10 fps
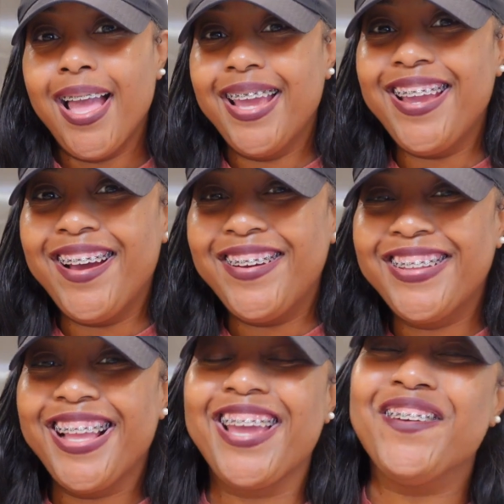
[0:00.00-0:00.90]
Hey y'all,
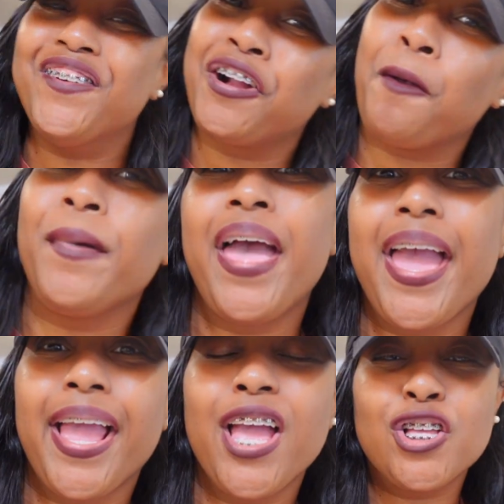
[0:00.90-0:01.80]
and welcome
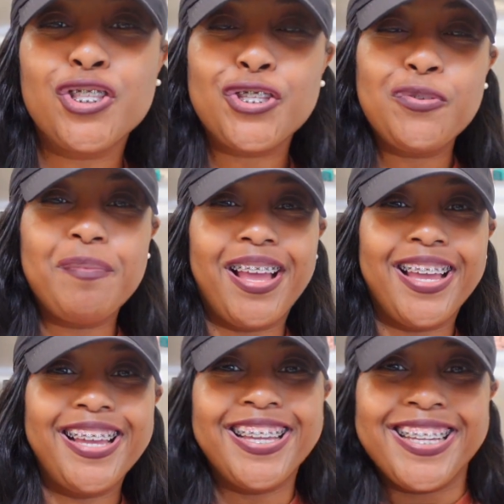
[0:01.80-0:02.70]
back to
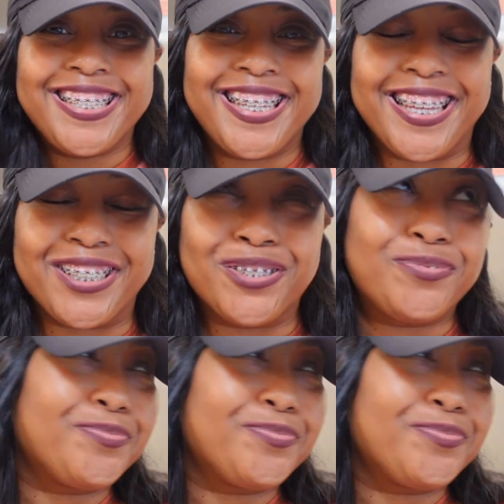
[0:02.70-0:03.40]
my channel.